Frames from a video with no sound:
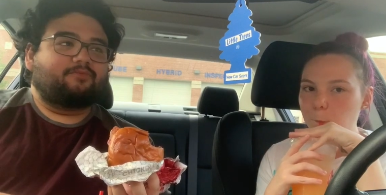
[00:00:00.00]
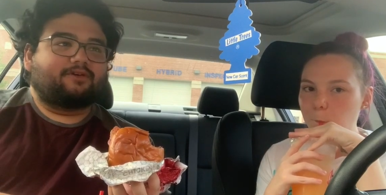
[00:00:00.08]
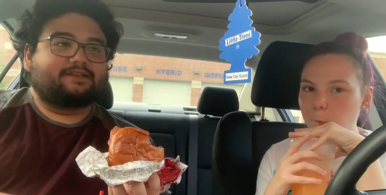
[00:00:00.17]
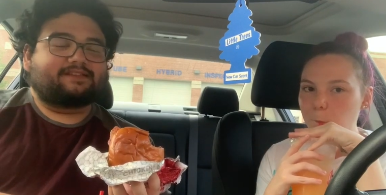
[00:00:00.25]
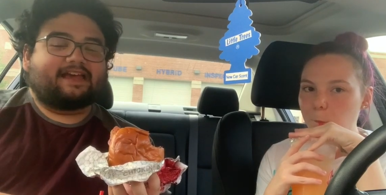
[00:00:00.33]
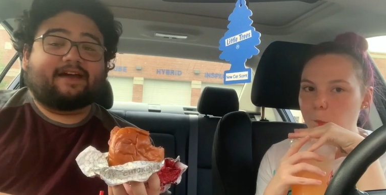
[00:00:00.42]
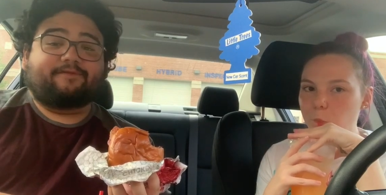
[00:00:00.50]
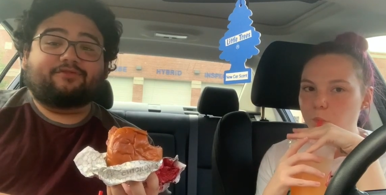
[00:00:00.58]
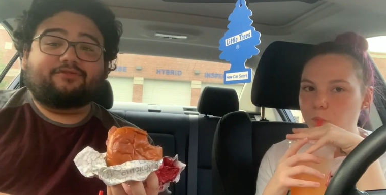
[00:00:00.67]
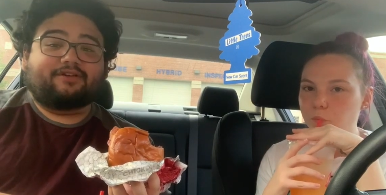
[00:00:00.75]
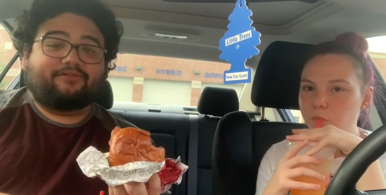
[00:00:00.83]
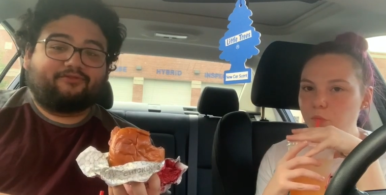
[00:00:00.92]
Speaker 1: was after
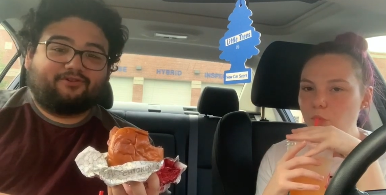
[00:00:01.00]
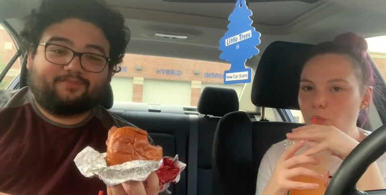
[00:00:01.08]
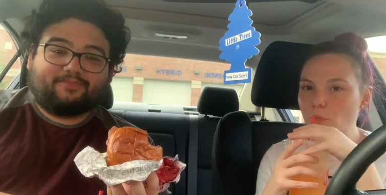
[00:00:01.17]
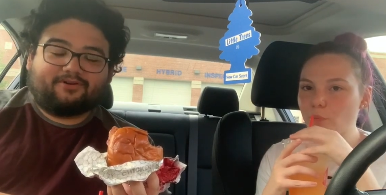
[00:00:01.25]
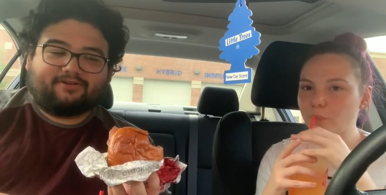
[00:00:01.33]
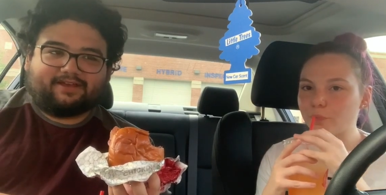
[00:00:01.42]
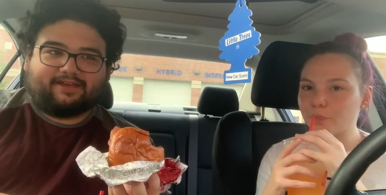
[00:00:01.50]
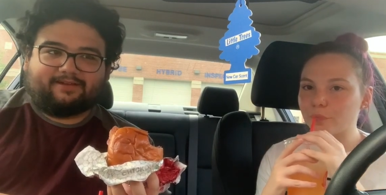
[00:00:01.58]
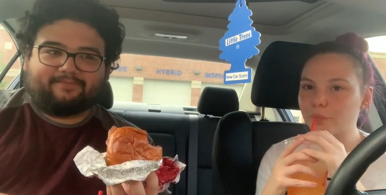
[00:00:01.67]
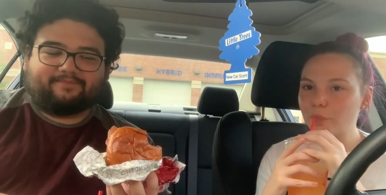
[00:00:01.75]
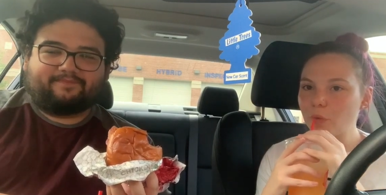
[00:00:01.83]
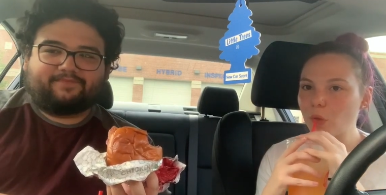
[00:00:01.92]
a football
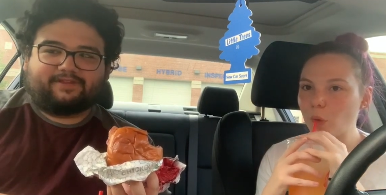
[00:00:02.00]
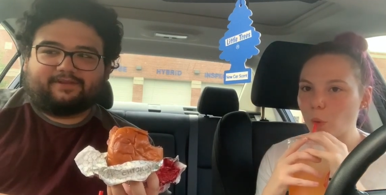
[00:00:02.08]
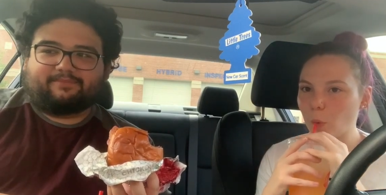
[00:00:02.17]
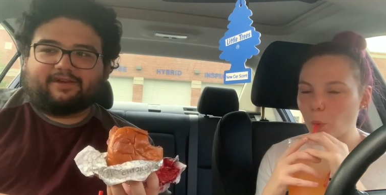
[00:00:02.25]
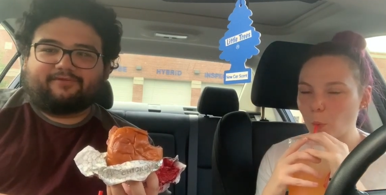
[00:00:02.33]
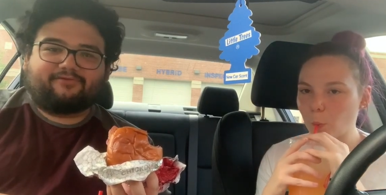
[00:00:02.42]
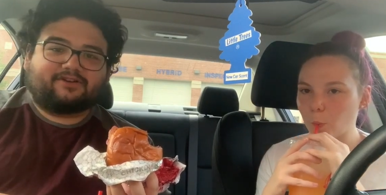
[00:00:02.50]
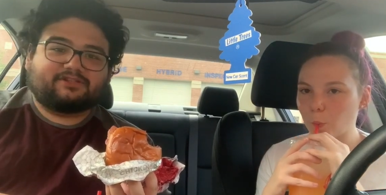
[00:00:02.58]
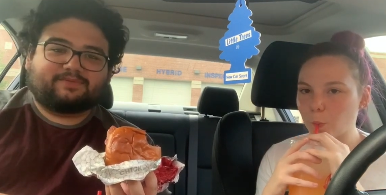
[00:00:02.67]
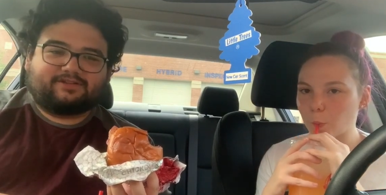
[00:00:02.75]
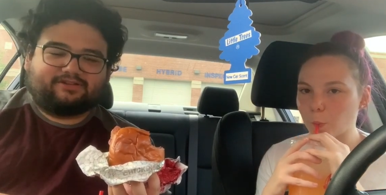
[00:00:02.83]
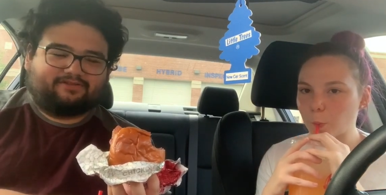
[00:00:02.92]
game in my
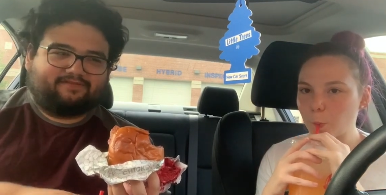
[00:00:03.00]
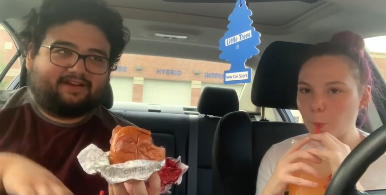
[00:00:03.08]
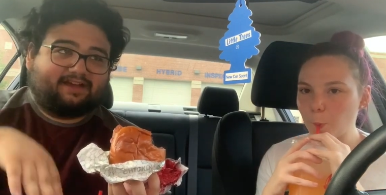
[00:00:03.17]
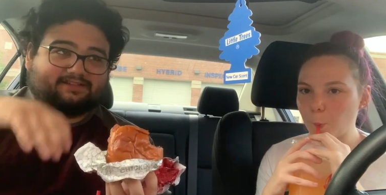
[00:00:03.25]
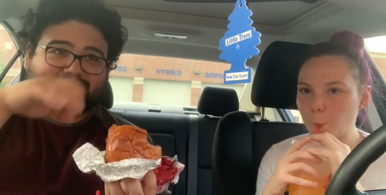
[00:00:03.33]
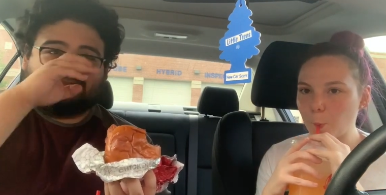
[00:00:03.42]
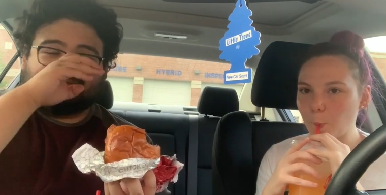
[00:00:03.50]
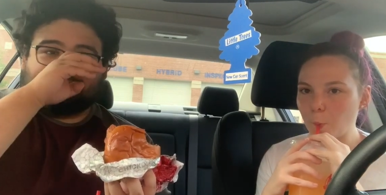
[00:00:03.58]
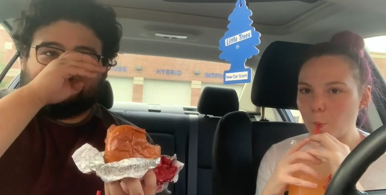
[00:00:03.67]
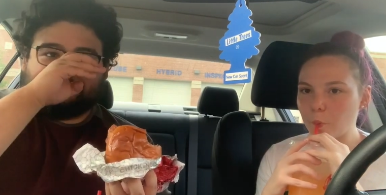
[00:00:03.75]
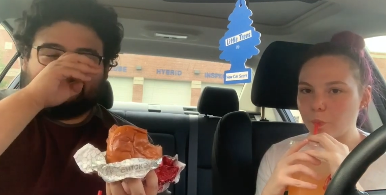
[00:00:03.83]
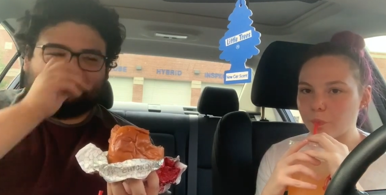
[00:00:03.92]
freshman year of high school
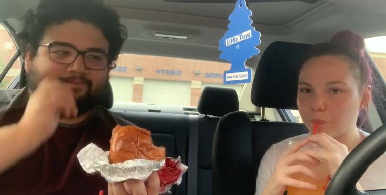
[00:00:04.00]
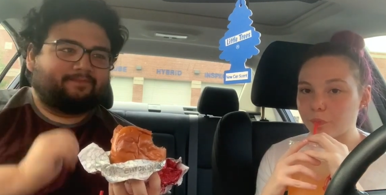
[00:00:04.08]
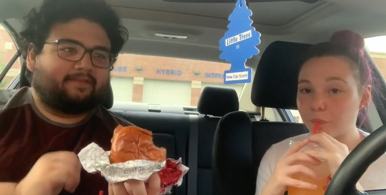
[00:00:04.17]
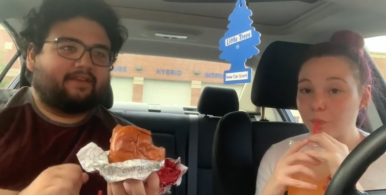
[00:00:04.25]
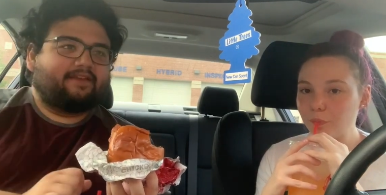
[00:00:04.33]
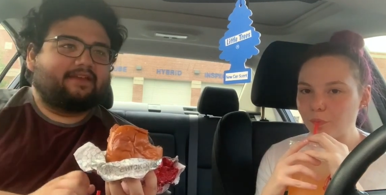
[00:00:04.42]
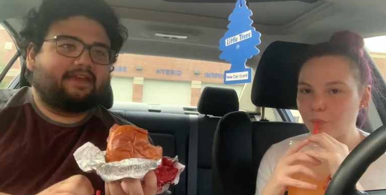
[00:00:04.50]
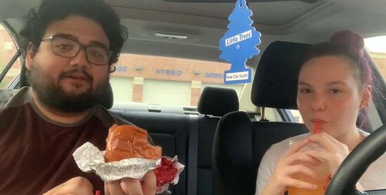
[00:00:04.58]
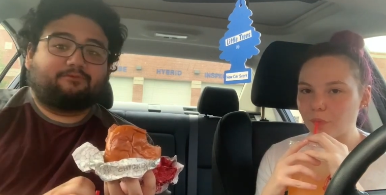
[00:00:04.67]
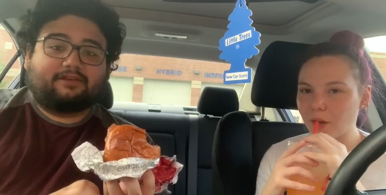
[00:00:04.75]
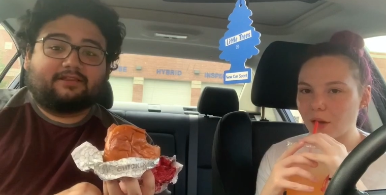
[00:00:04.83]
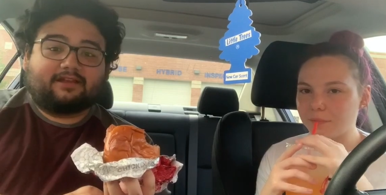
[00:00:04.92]
and
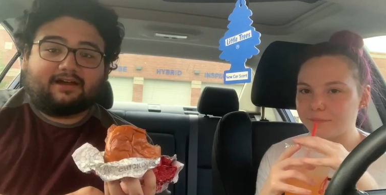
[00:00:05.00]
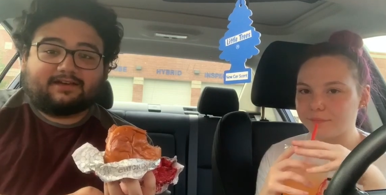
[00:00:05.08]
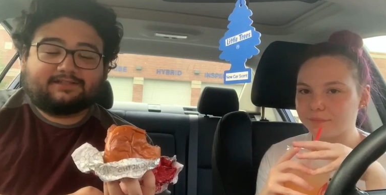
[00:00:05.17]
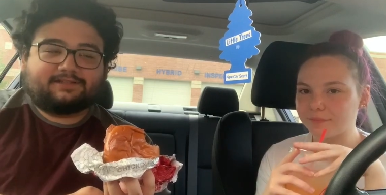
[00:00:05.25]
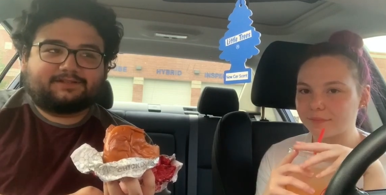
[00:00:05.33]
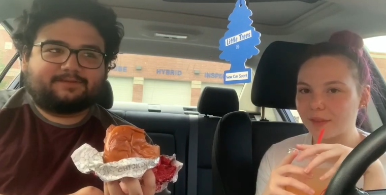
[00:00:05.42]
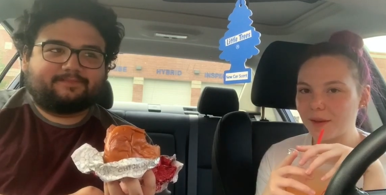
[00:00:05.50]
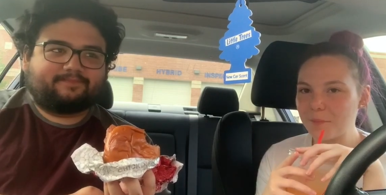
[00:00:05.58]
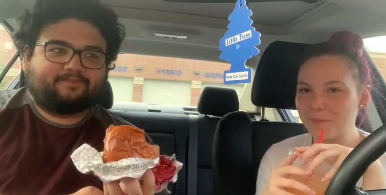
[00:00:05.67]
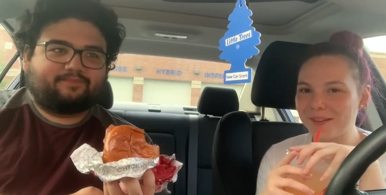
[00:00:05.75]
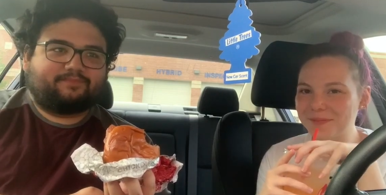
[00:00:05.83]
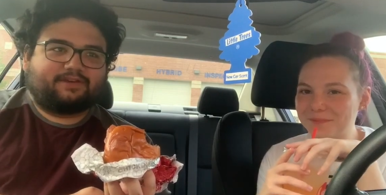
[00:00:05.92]
we lost
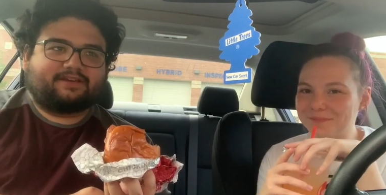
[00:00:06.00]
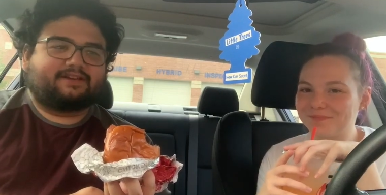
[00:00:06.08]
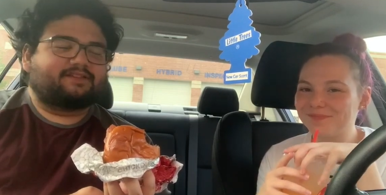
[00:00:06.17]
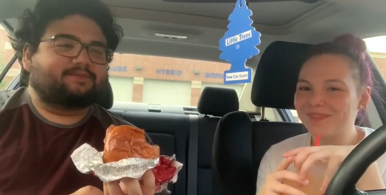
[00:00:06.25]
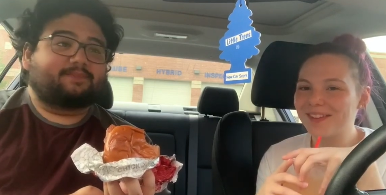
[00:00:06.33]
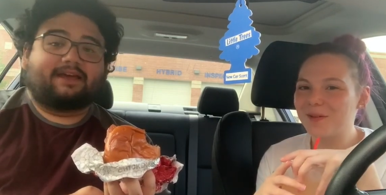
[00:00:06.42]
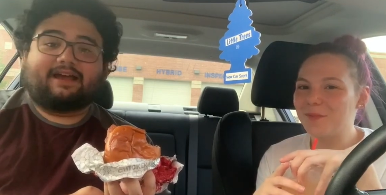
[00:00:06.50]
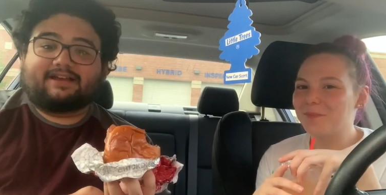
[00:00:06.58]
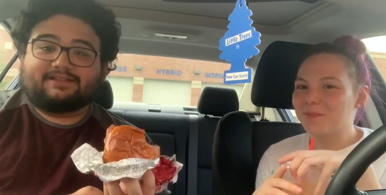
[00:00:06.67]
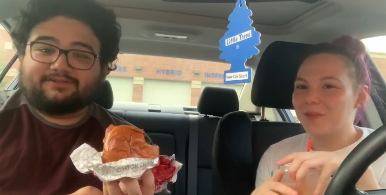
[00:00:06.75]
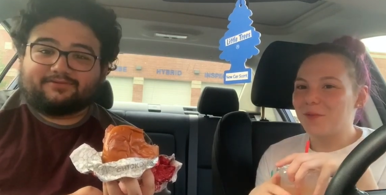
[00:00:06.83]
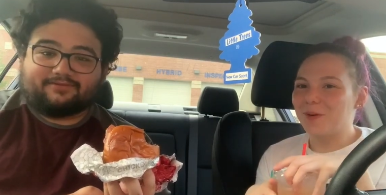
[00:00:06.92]
because my high
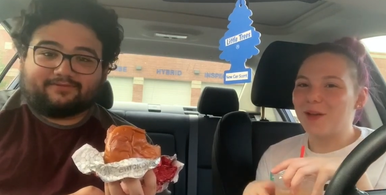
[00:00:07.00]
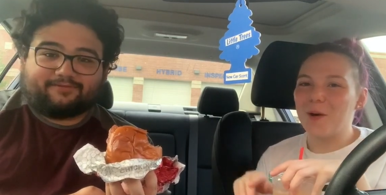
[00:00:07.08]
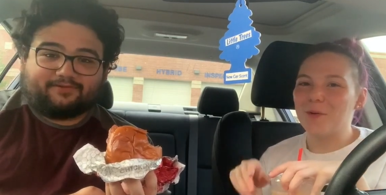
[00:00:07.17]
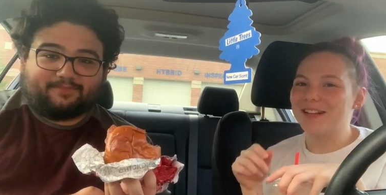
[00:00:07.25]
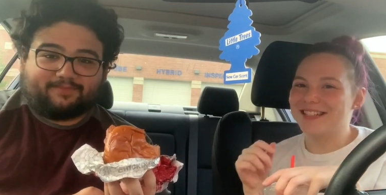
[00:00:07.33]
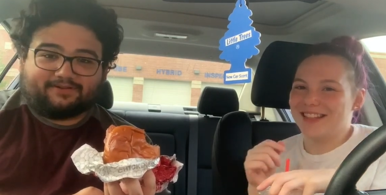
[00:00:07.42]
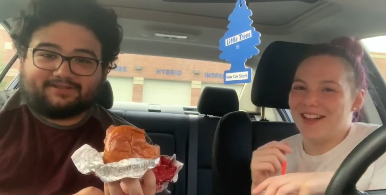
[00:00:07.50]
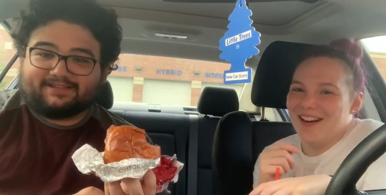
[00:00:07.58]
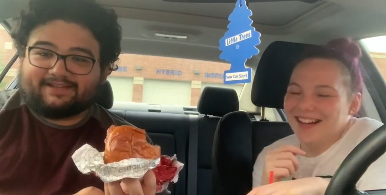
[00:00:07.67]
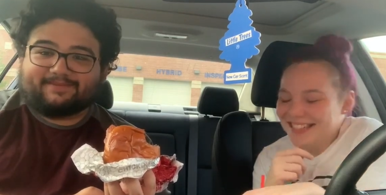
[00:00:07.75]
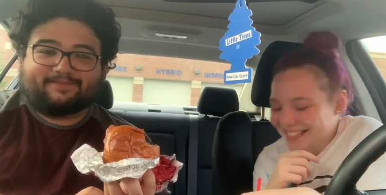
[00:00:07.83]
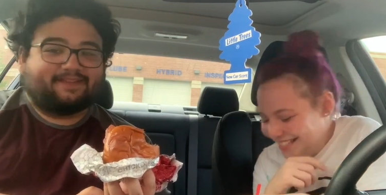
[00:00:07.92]
school football
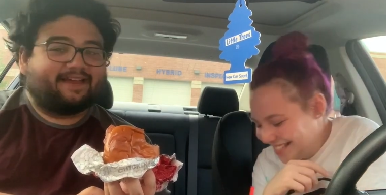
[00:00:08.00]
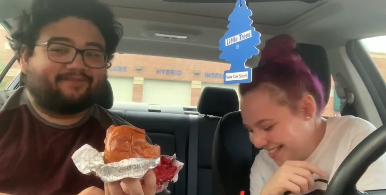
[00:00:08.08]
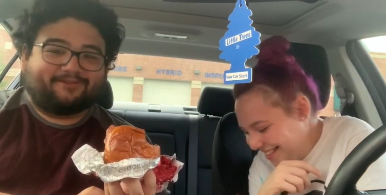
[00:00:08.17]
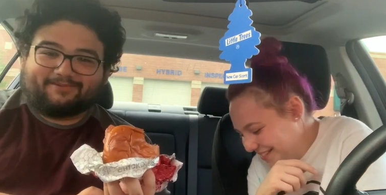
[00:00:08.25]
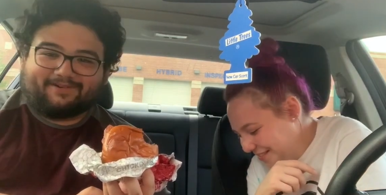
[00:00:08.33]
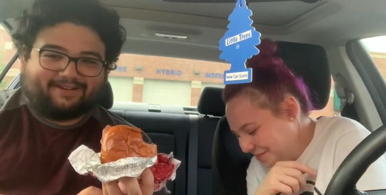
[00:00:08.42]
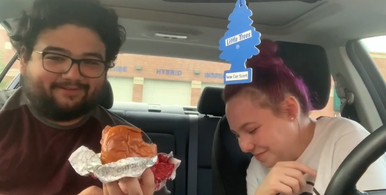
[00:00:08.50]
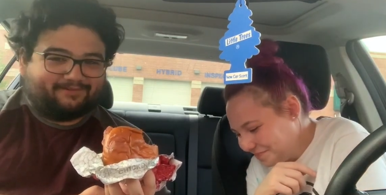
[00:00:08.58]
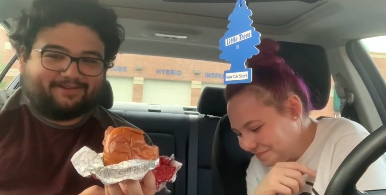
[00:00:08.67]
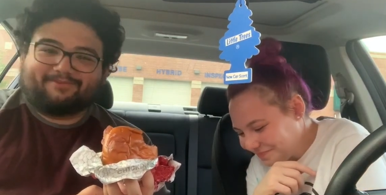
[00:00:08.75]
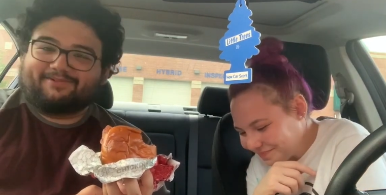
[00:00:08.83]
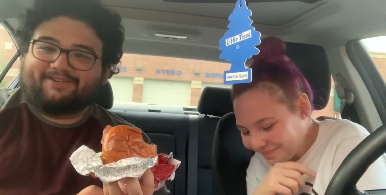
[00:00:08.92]
team never won.
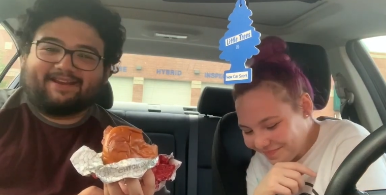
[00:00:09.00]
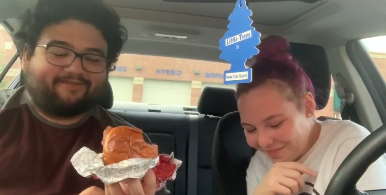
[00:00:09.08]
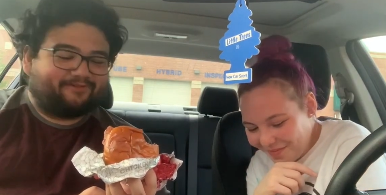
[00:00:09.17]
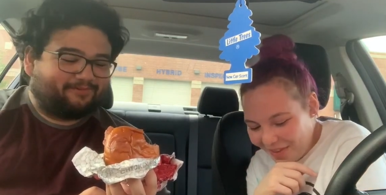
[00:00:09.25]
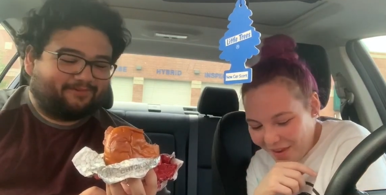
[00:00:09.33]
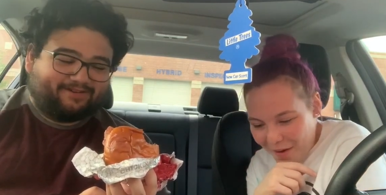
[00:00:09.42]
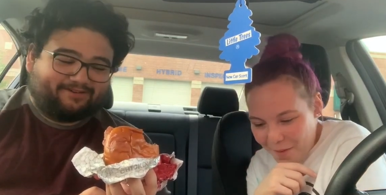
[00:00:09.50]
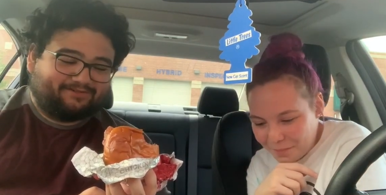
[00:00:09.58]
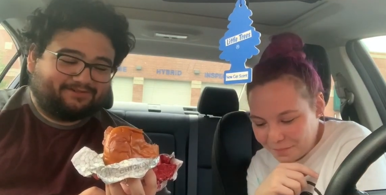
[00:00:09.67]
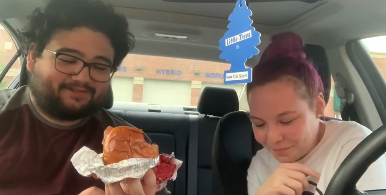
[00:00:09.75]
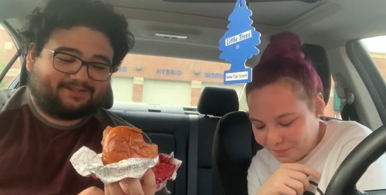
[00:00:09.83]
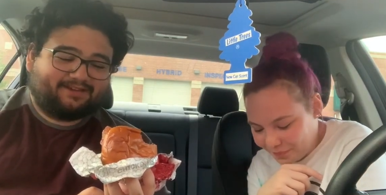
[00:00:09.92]
We were never winners.